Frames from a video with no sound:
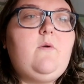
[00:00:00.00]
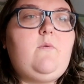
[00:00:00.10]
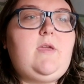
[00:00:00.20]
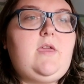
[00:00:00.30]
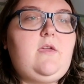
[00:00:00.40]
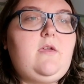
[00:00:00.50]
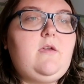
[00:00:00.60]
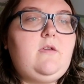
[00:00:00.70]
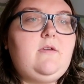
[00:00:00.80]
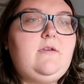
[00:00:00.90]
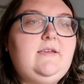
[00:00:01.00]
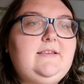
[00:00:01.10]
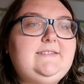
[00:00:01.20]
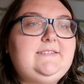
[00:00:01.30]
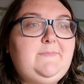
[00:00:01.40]
we
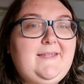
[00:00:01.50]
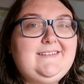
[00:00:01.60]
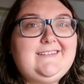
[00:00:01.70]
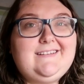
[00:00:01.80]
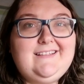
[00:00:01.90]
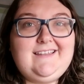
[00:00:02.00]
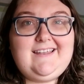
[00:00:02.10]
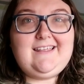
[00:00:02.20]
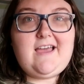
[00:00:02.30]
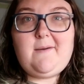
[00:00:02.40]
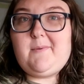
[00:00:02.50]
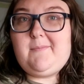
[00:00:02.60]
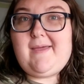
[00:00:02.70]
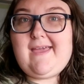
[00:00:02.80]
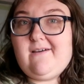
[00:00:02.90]
spent cleaning up
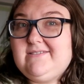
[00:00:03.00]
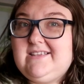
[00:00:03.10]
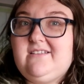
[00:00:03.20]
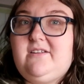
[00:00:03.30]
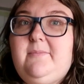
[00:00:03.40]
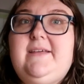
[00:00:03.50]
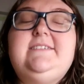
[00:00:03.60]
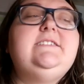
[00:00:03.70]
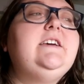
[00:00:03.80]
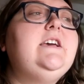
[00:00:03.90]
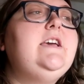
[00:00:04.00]
my house a little bit